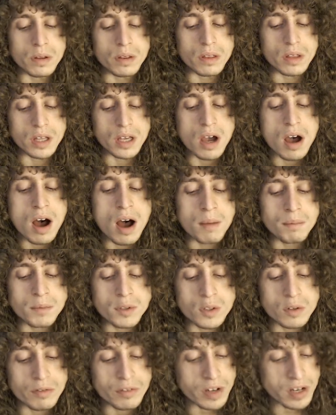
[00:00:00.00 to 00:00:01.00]
the
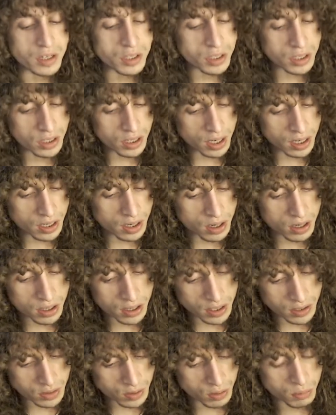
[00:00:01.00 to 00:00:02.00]
observation and
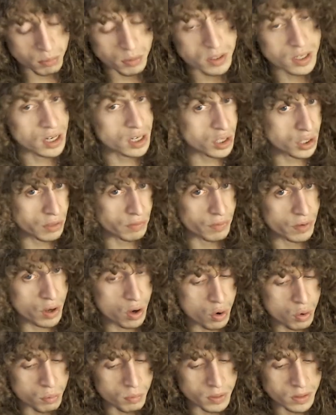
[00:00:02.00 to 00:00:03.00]
interpretation of
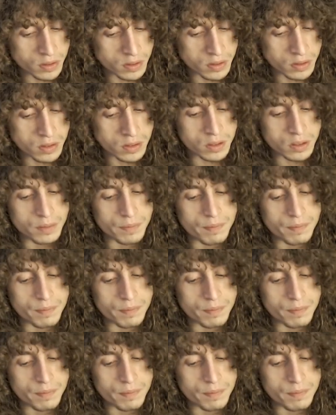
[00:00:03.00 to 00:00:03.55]
omens,